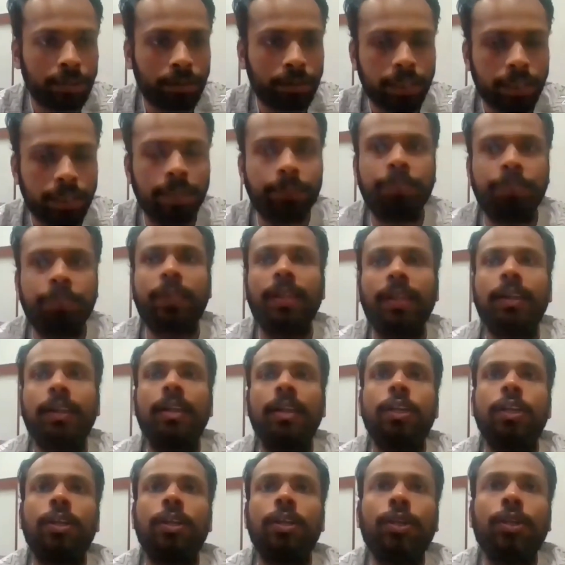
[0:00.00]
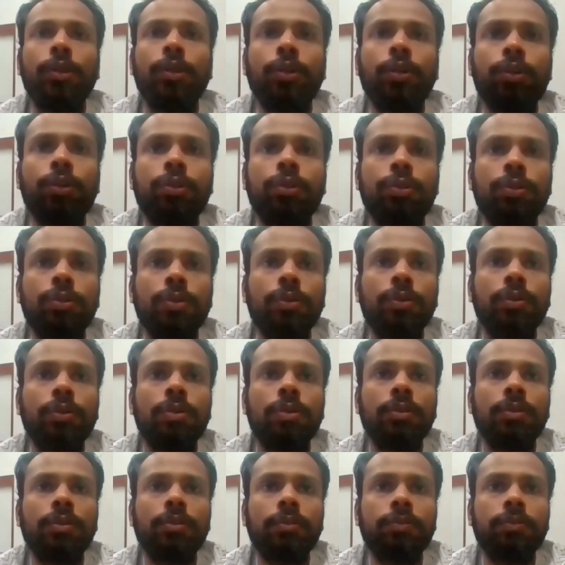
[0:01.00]
Okay,
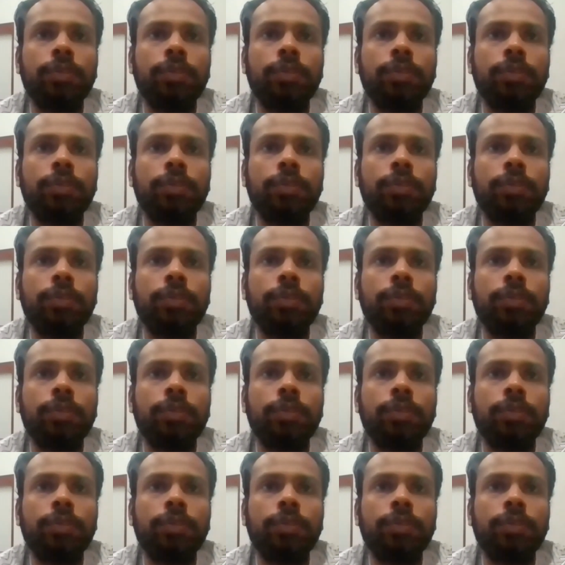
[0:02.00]
so